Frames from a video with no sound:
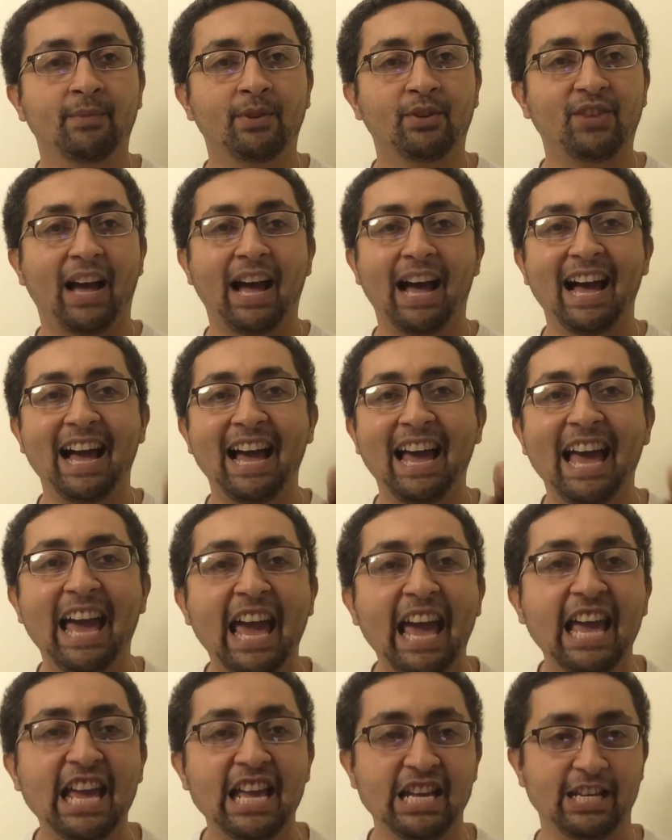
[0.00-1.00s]
So I
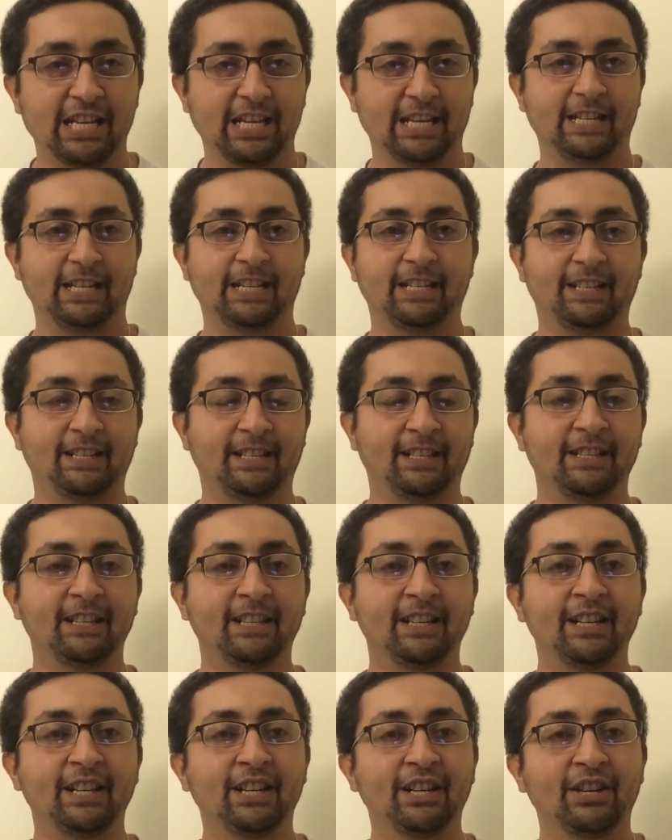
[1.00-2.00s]
hate
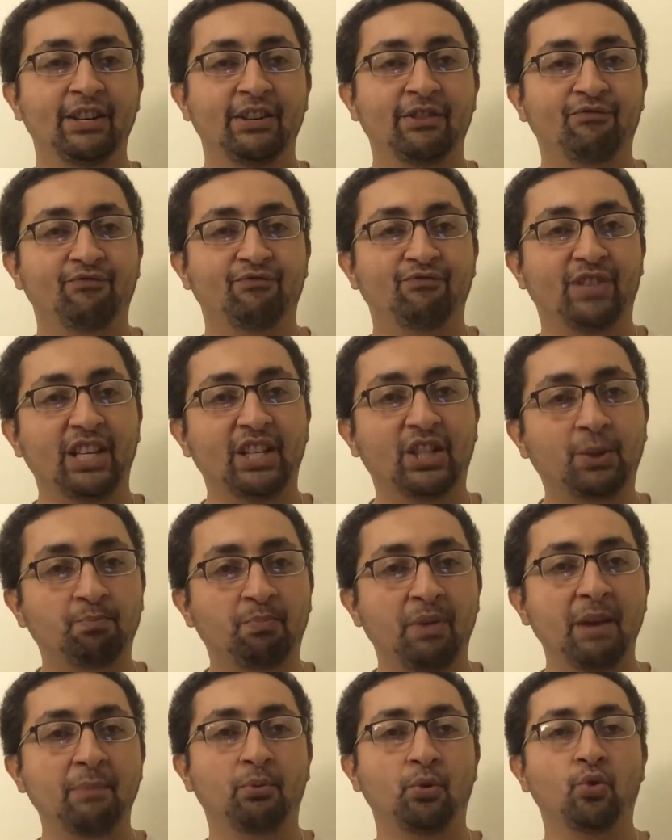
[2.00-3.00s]
these
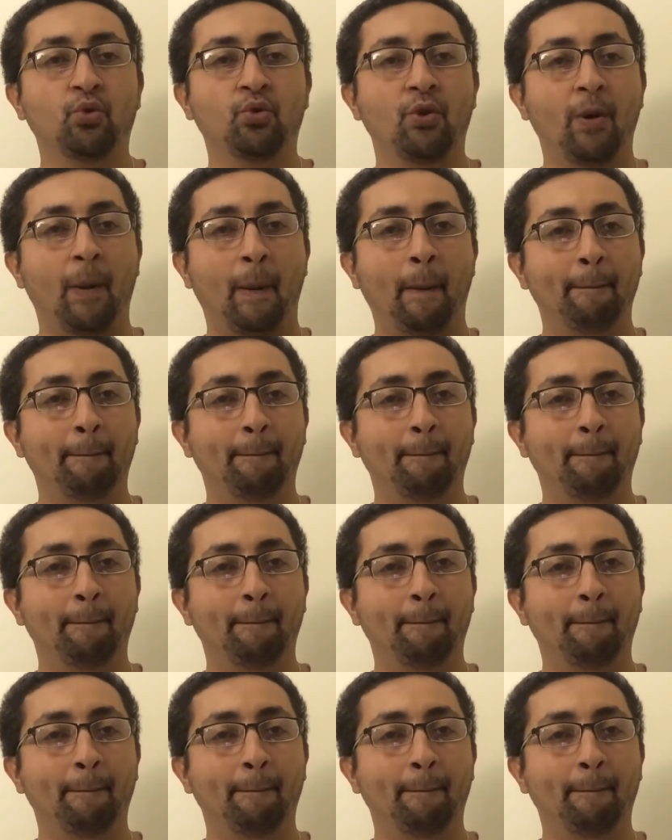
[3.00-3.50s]
people